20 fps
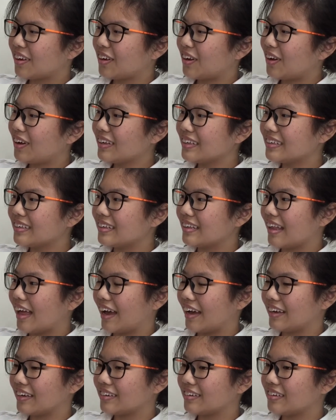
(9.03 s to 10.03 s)
Because
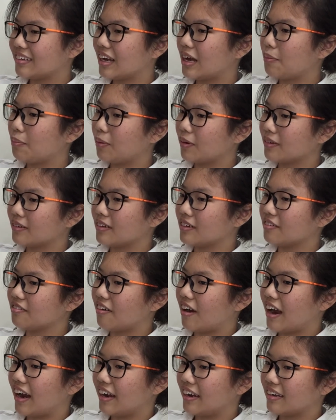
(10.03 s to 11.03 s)
like chairperson,
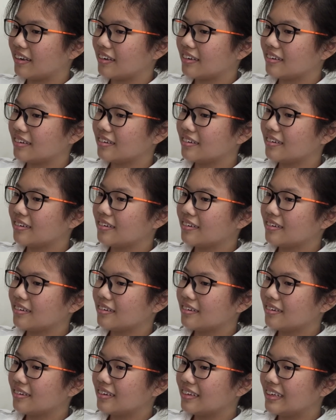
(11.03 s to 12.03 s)
right,
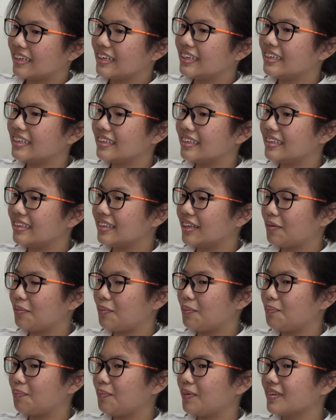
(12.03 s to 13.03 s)
is the
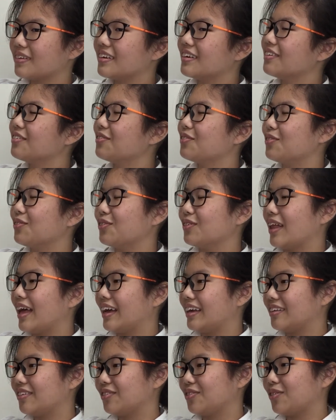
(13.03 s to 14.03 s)
person who
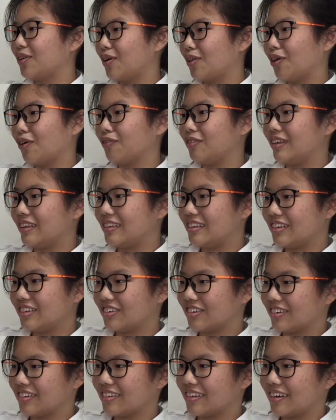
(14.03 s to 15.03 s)
like do a lot of
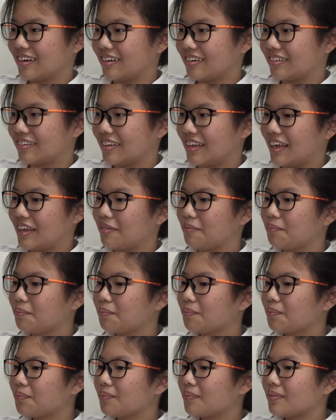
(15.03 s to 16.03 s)
decisions. Then
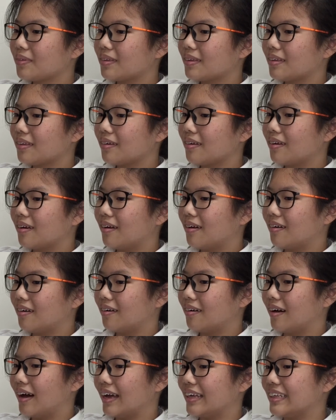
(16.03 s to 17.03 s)

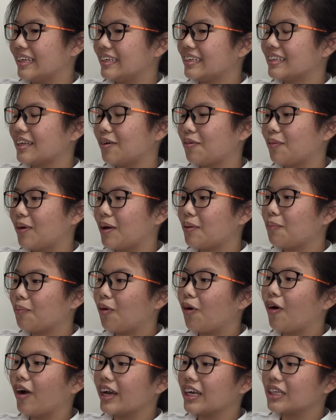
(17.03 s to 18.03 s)
I think someone
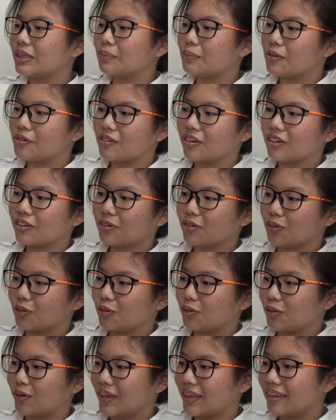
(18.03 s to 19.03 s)
more experienced
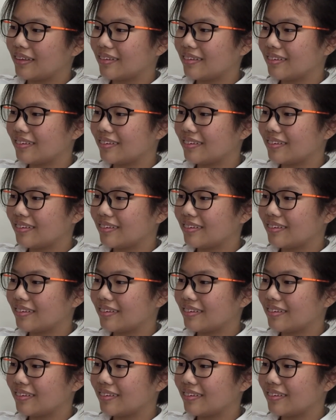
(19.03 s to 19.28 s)
should do it.